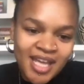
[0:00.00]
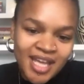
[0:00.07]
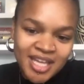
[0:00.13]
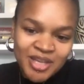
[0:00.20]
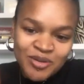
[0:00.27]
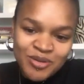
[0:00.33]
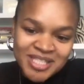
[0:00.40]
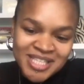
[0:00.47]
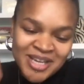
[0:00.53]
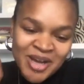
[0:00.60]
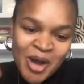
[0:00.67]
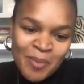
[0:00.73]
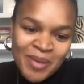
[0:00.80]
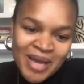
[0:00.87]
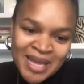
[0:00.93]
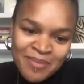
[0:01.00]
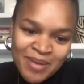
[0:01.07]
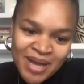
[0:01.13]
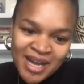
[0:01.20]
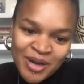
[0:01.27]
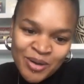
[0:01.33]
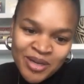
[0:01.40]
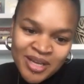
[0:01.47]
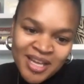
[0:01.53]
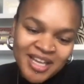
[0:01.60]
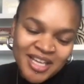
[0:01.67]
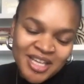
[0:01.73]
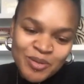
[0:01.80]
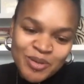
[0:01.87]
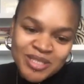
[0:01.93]
You will see our PayPal.
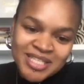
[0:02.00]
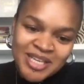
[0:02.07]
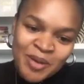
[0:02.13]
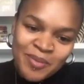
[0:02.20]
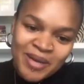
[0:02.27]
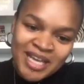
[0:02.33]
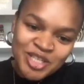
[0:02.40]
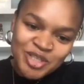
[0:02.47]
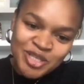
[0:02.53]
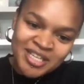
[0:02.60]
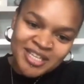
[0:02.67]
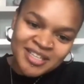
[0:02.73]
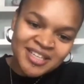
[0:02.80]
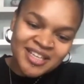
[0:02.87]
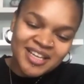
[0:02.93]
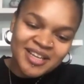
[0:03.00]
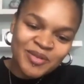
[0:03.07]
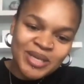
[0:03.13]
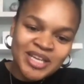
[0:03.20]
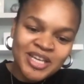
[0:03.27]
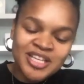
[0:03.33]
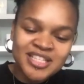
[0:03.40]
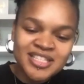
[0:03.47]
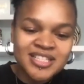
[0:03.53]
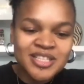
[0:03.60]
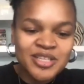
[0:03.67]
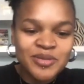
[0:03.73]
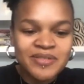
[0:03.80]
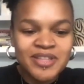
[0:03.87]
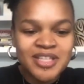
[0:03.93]
You will see our Patreon. We could
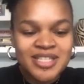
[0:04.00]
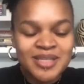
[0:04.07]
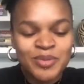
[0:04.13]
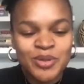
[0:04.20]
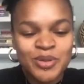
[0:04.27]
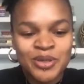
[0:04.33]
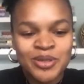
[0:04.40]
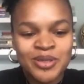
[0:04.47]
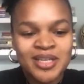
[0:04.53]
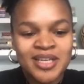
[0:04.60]
do with the support.